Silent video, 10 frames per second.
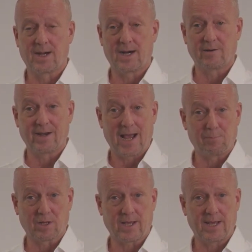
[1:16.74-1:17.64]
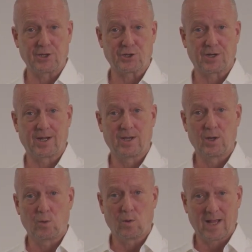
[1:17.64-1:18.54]
of an application
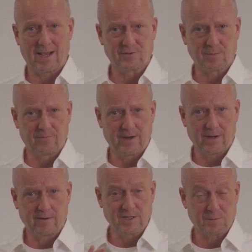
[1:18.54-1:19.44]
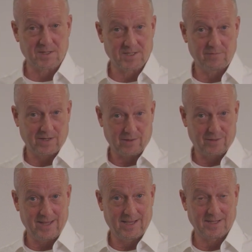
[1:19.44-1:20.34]
will have some very specific
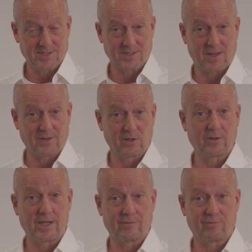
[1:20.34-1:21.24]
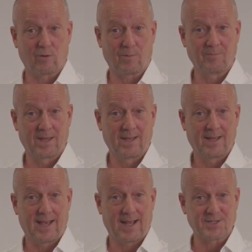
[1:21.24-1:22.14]
things that they're looking for.
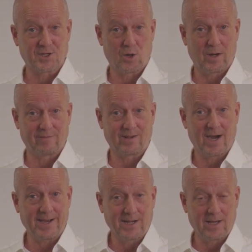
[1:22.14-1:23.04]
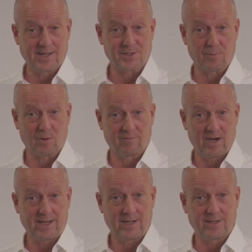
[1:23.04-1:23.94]
And so if guidelines are
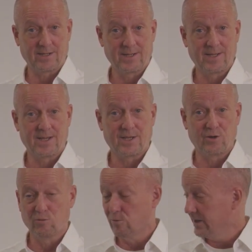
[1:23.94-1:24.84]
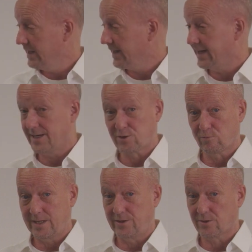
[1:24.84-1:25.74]
provided, you really need
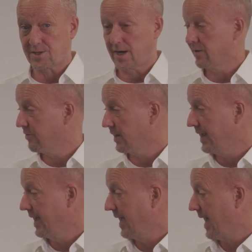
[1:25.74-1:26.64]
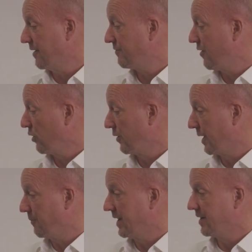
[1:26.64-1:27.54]
to read those carefully and follow
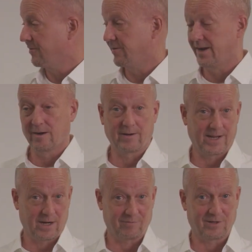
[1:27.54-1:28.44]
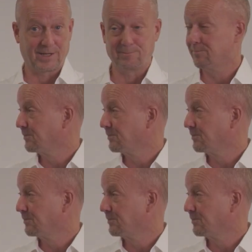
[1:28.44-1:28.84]
them very carefully.